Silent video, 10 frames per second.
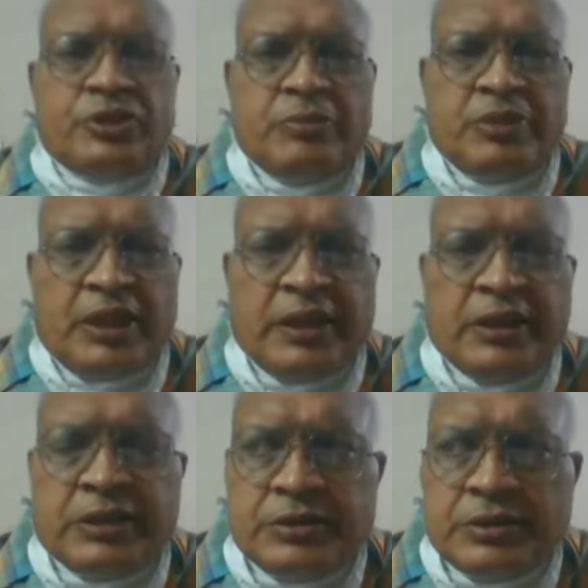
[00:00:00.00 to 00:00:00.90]
system, then I
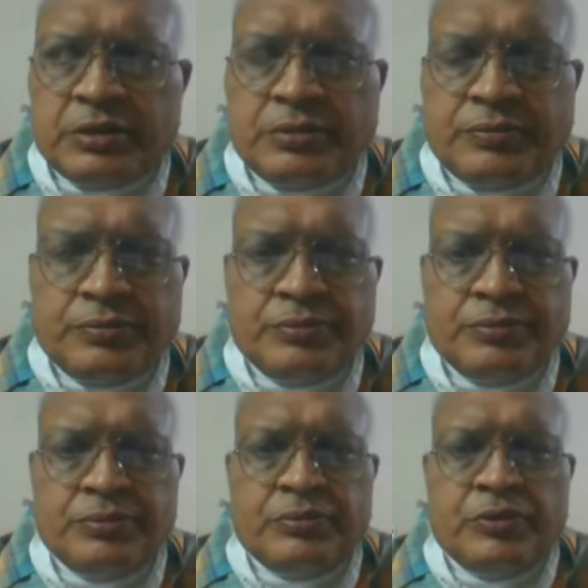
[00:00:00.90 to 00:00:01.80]
learned
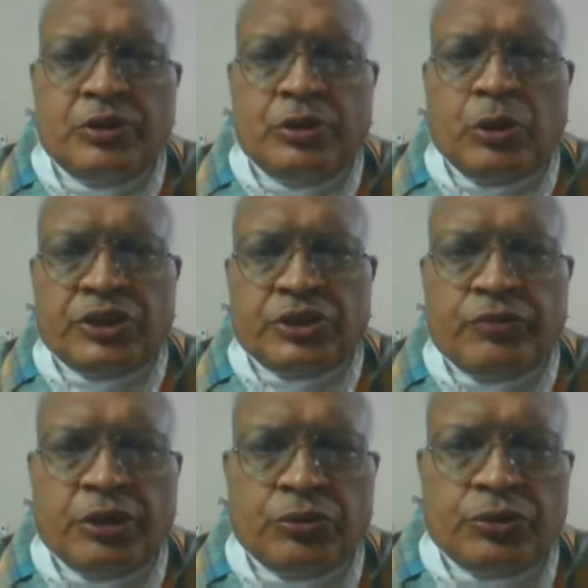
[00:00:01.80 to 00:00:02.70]

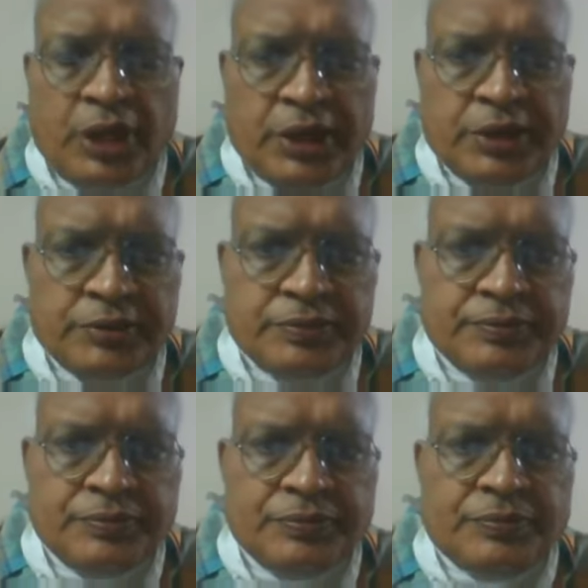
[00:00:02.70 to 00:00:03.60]
Lotus 123.
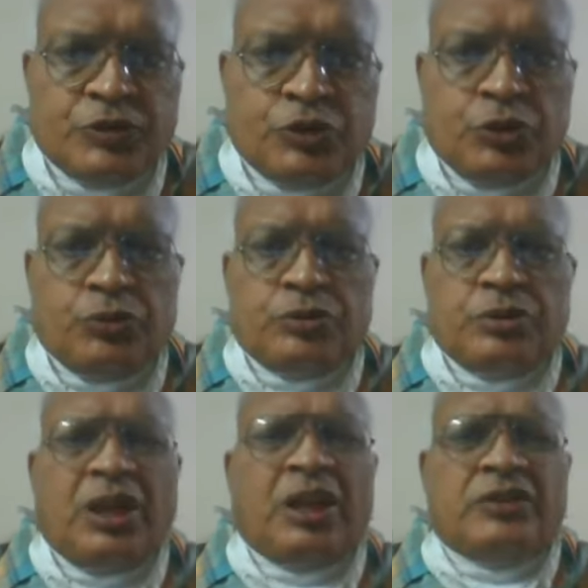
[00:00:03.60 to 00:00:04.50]
So
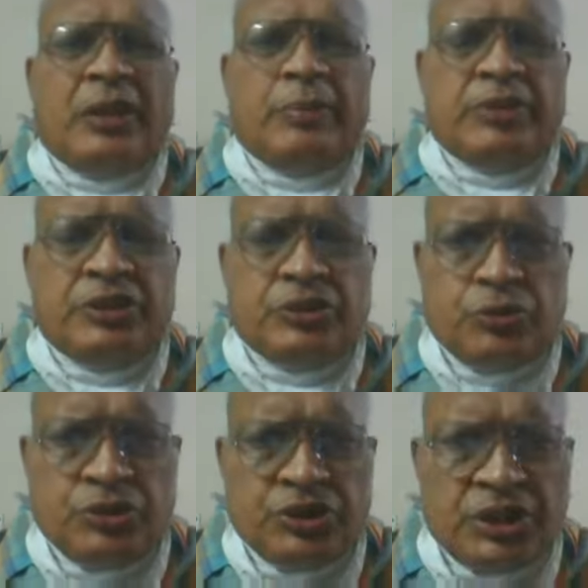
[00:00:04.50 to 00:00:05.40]
not complete
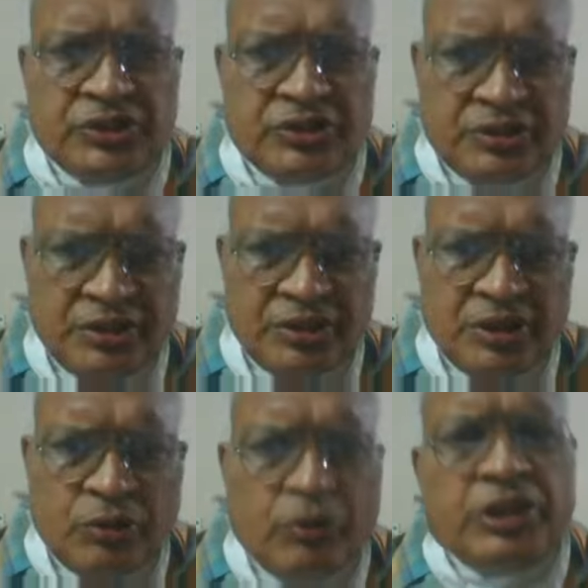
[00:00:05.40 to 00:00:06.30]
suite, just
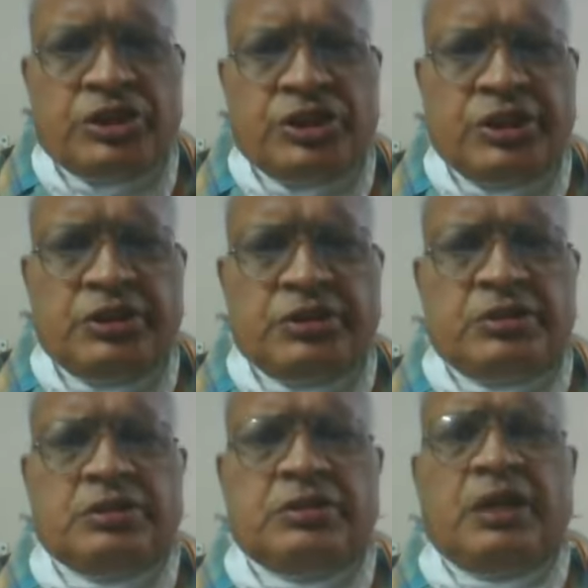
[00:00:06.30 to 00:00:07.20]
worksheet,
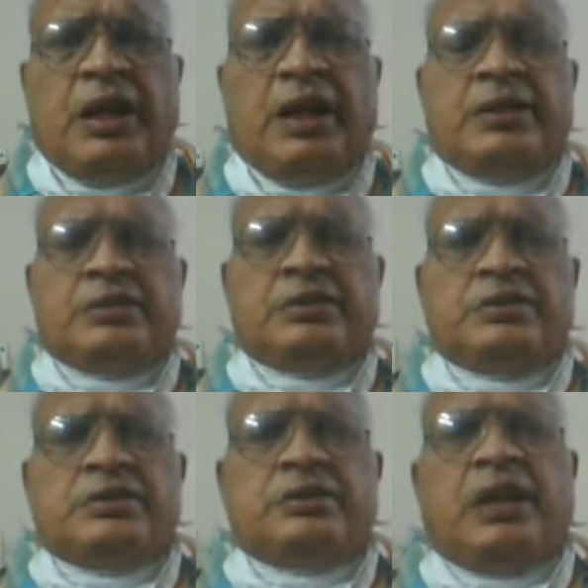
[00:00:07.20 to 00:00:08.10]
and
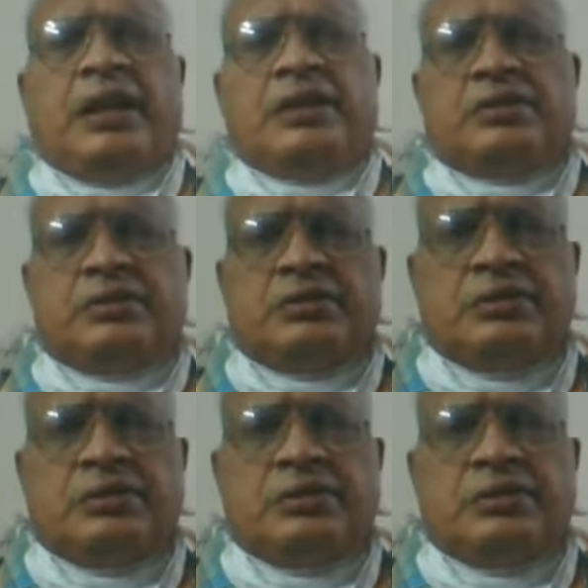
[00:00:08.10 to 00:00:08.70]
that